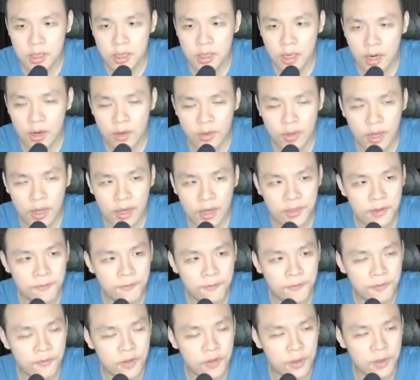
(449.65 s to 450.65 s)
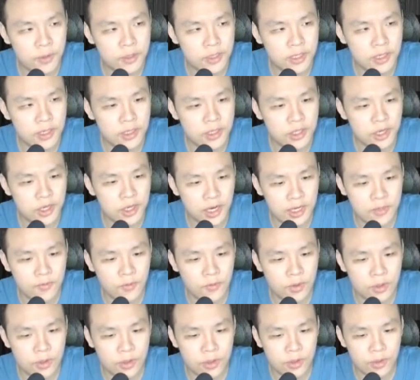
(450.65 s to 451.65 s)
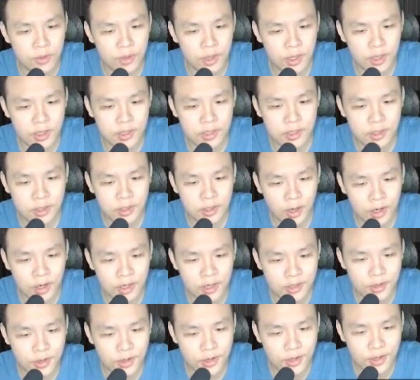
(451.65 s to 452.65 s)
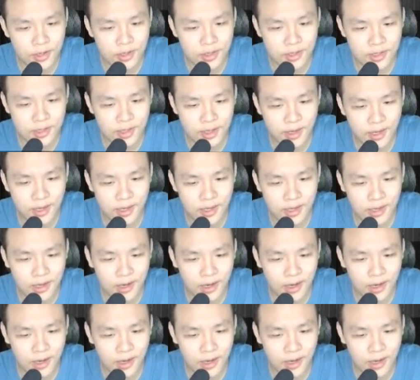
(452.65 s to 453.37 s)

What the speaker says: I think 50% chance for 2 hits is not as good as like